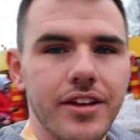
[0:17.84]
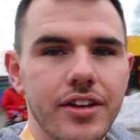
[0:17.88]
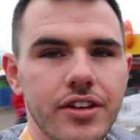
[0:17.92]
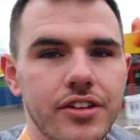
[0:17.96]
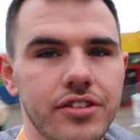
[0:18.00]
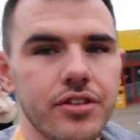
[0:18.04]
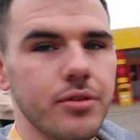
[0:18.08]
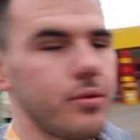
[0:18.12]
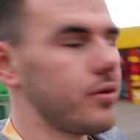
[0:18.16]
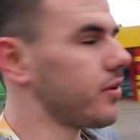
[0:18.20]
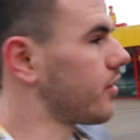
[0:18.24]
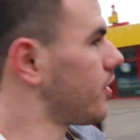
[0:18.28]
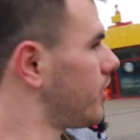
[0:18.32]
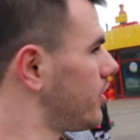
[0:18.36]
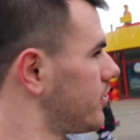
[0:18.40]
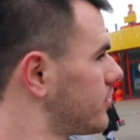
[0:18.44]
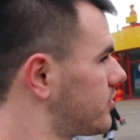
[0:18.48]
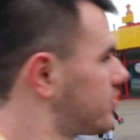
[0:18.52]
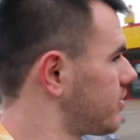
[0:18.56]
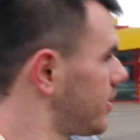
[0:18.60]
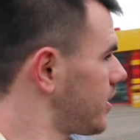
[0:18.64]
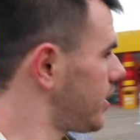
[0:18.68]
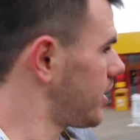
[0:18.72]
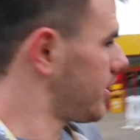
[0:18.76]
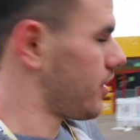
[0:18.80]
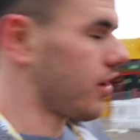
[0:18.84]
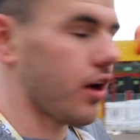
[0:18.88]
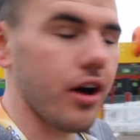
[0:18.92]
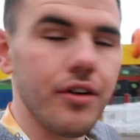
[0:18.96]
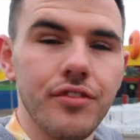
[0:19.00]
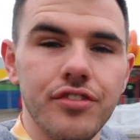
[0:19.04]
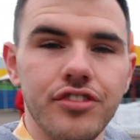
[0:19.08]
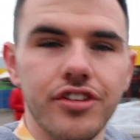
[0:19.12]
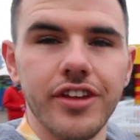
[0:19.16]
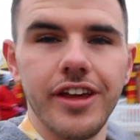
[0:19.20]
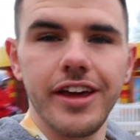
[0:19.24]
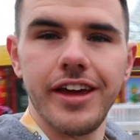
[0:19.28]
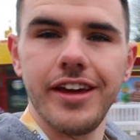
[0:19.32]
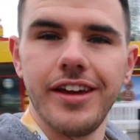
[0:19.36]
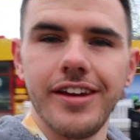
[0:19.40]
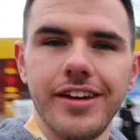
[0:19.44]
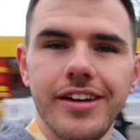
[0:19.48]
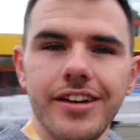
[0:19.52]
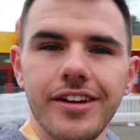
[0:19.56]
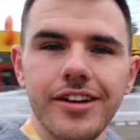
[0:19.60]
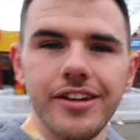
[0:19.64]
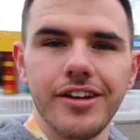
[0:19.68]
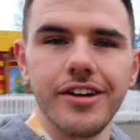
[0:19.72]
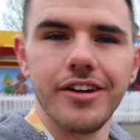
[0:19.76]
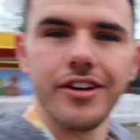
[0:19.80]
So we got, obviously,
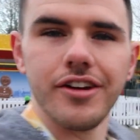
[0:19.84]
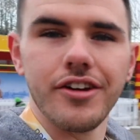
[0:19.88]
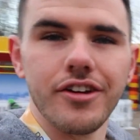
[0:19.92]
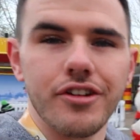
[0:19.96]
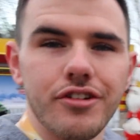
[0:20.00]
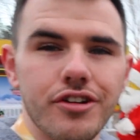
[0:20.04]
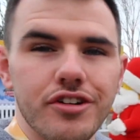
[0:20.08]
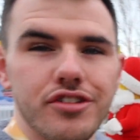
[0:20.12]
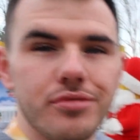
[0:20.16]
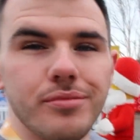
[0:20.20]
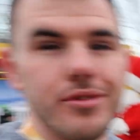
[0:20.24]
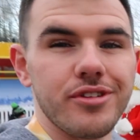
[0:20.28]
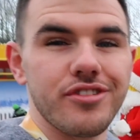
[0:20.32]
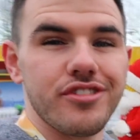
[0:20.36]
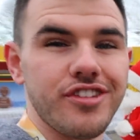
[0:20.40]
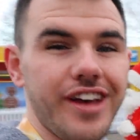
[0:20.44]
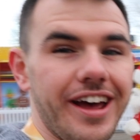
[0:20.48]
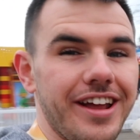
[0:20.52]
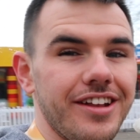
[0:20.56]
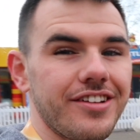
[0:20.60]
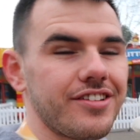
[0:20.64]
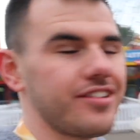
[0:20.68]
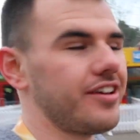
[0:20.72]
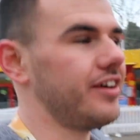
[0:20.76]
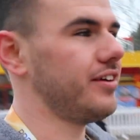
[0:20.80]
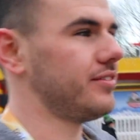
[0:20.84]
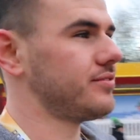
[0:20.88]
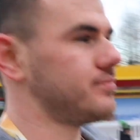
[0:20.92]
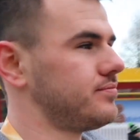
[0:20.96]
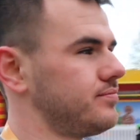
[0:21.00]
Christmas Santa.